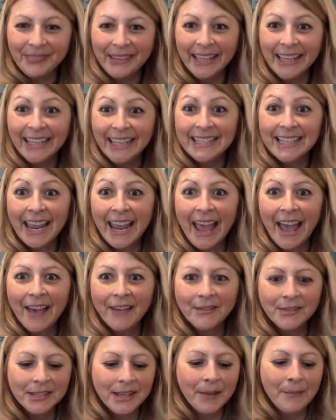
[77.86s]
is I have
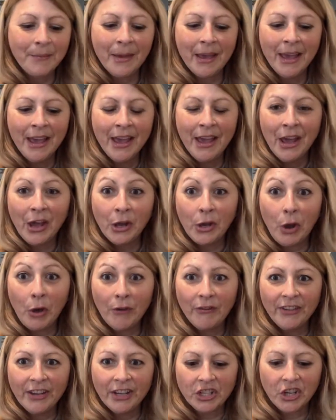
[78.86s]
some
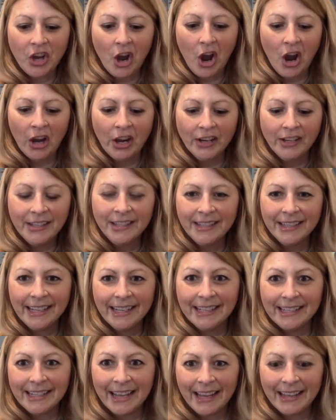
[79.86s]
Gofish Cards in
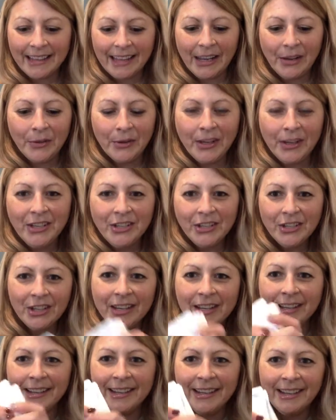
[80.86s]
sign language
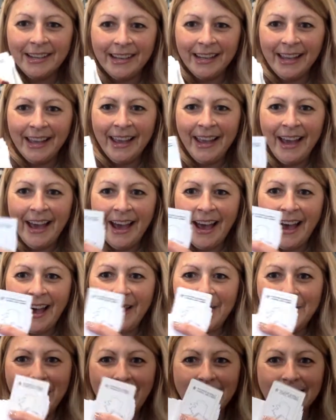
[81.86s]

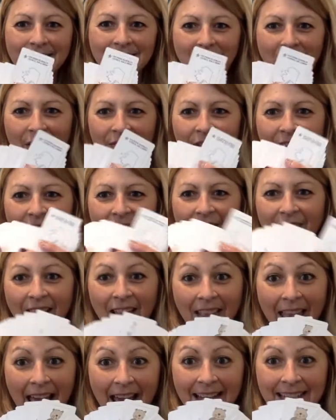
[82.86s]
based off of
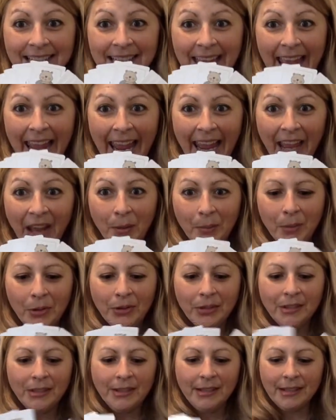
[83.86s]
Alaska
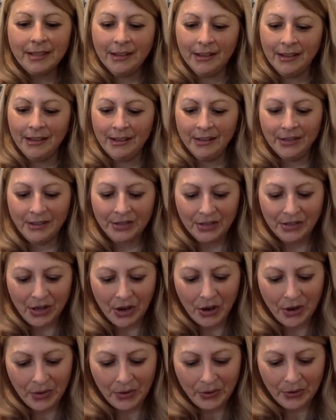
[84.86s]
animals.
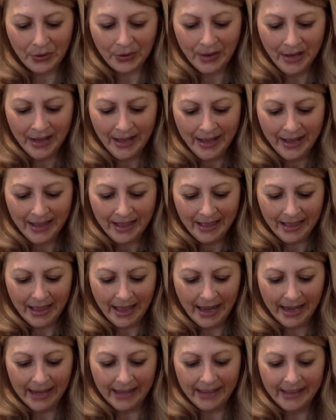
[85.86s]
So
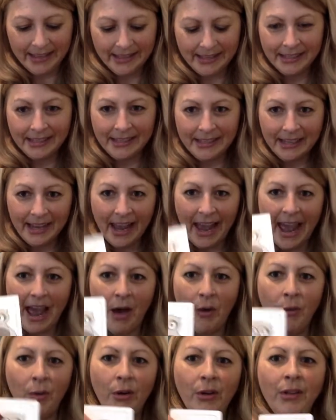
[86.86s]
like this is
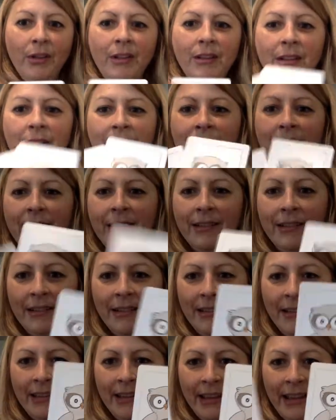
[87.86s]
owl,
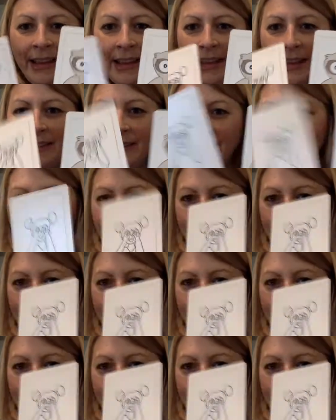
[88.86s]
and this